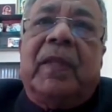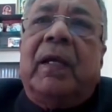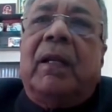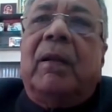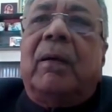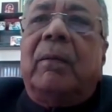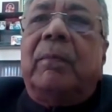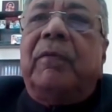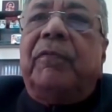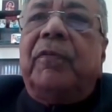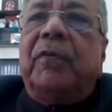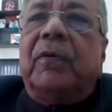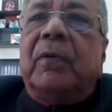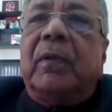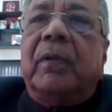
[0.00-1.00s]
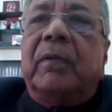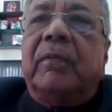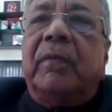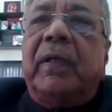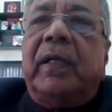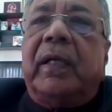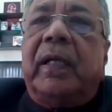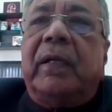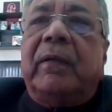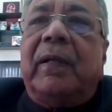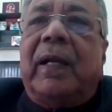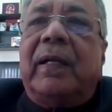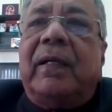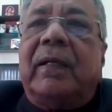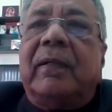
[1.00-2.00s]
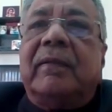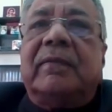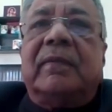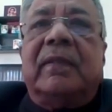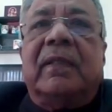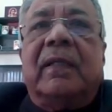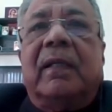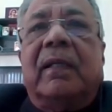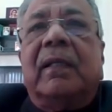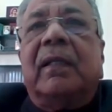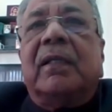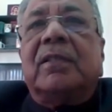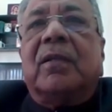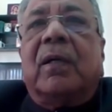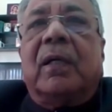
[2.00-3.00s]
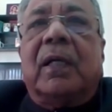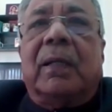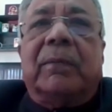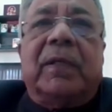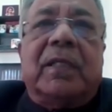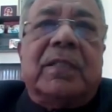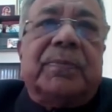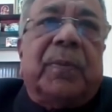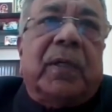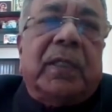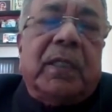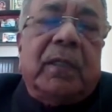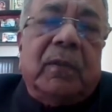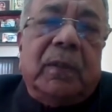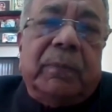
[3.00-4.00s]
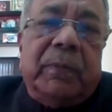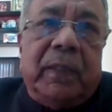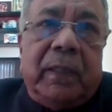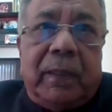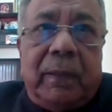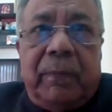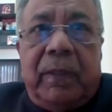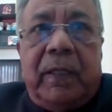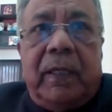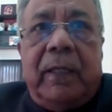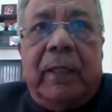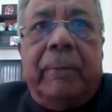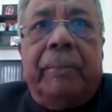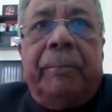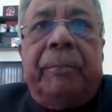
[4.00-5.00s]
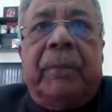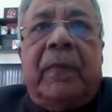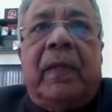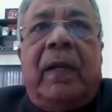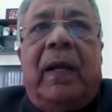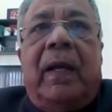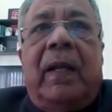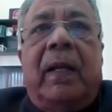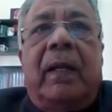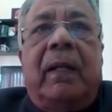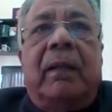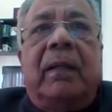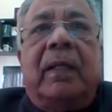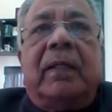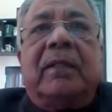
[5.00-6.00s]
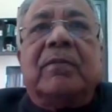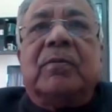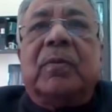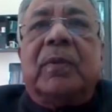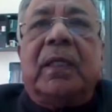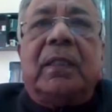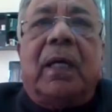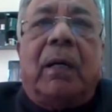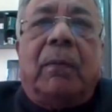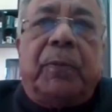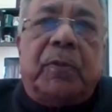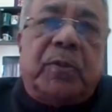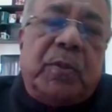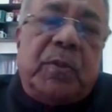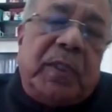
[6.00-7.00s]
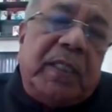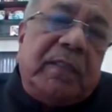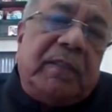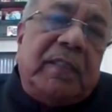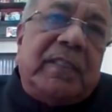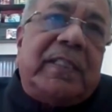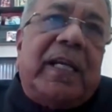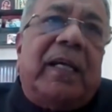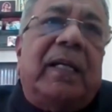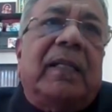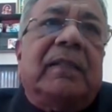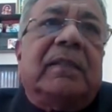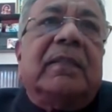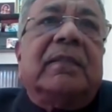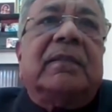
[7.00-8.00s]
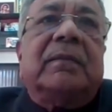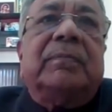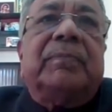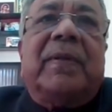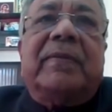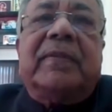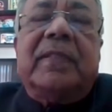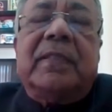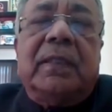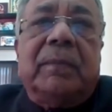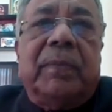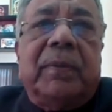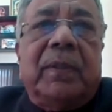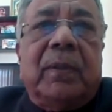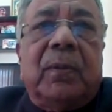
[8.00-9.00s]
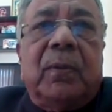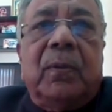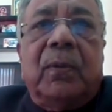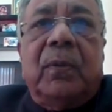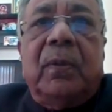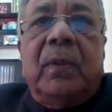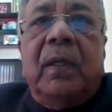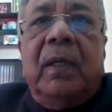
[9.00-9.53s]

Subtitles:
Now, before we try to address the shortcomings pointed out by the committee, and let us look at the opportunities and challenges presented by the code,